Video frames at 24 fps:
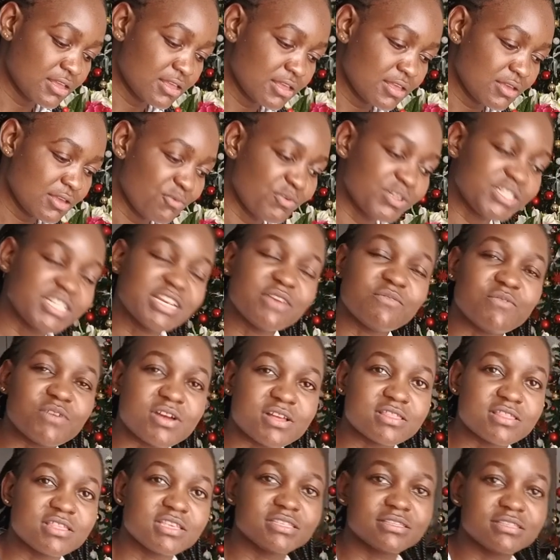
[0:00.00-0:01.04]
whatever.
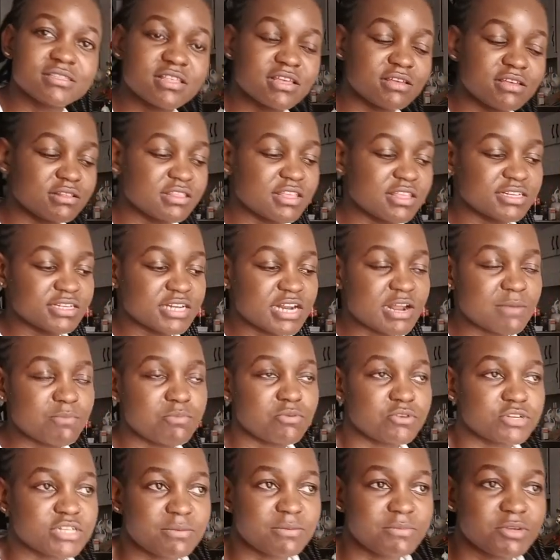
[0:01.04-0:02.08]
This the trap
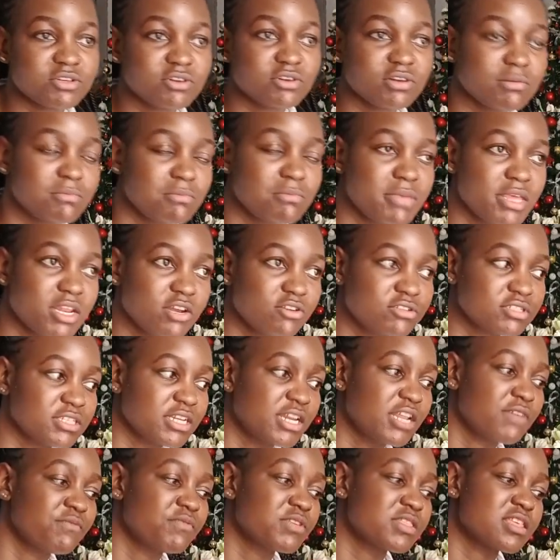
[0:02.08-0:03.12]
water, melons and
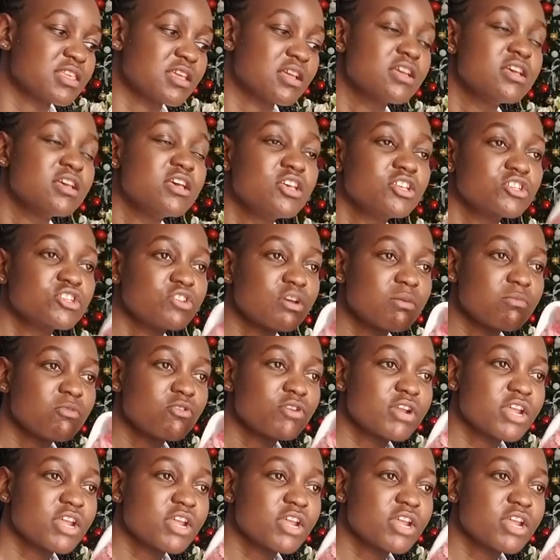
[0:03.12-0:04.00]
everything. So I'm going